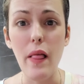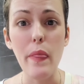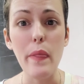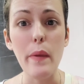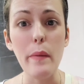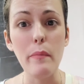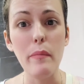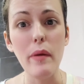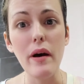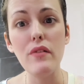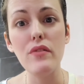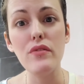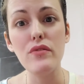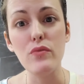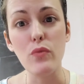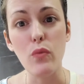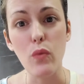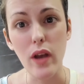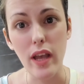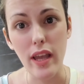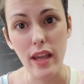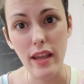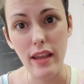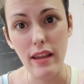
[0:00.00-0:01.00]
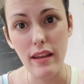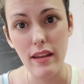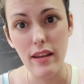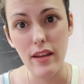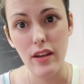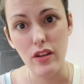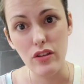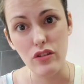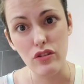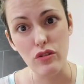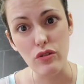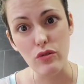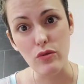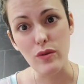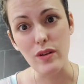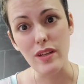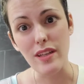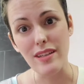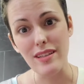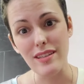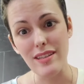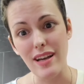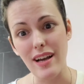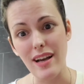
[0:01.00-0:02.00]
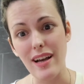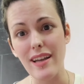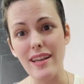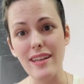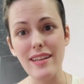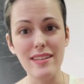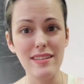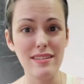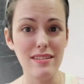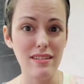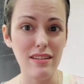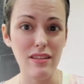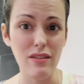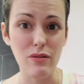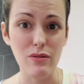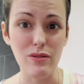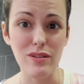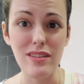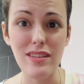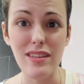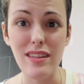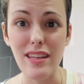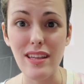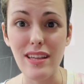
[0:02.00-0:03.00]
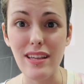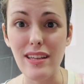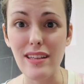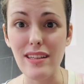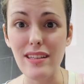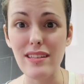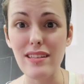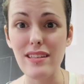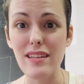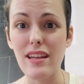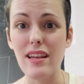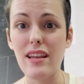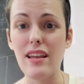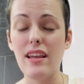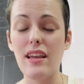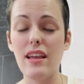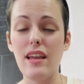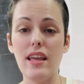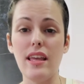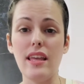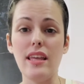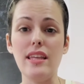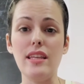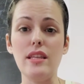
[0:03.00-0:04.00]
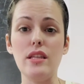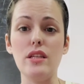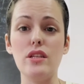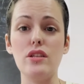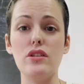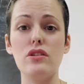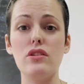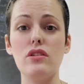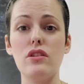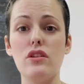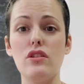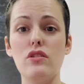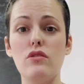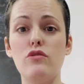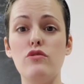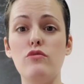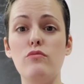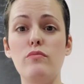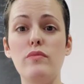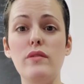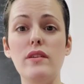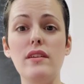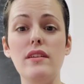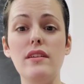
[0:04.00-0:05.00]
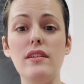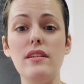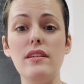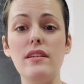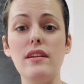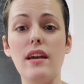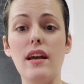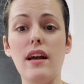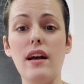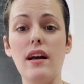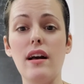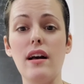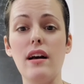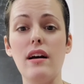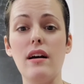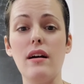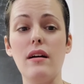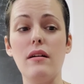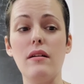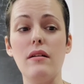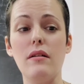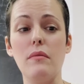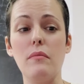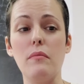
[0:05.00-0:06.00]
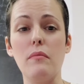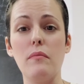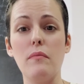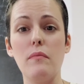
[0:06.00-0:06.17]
the best way to entice those things is to be a